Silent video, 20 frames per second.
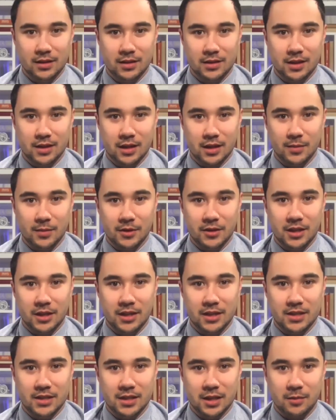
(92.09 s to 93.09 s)
Talk about
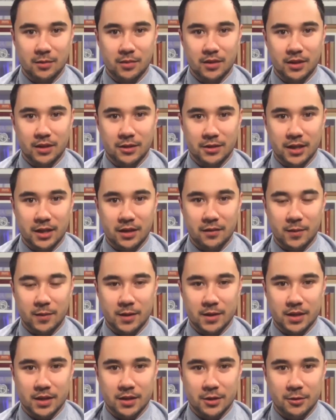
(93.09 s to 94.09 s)
the excitement there, Dave,
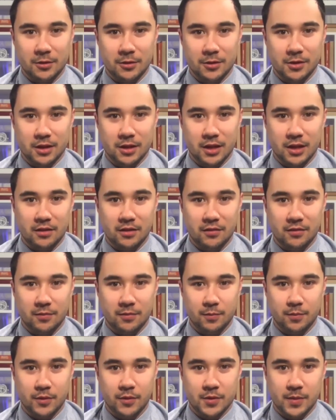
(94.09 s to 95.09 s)
because I know there's
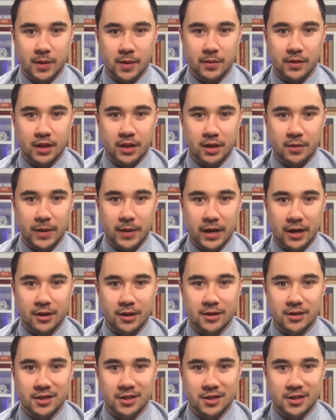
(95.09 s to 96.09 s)
probably a lot of
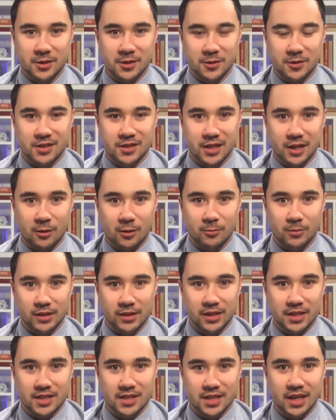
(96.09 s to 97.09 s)
parents and students that are
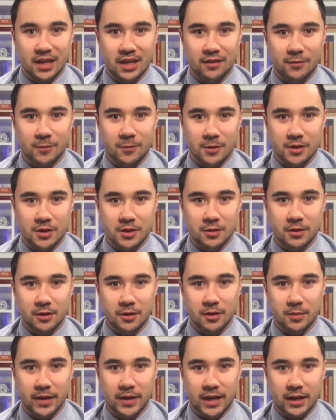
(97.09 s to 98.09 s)
really excited for the
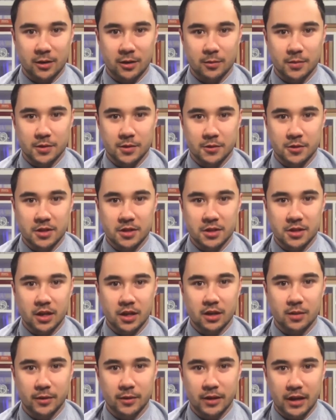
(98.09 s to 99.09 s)
studio to back open. So just
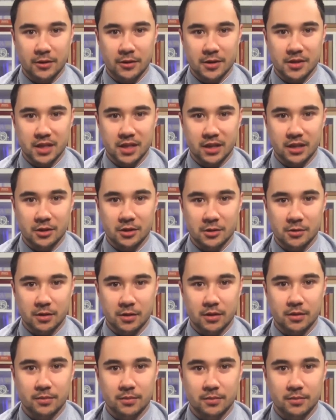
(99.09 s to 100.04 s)
talk about how excited you are.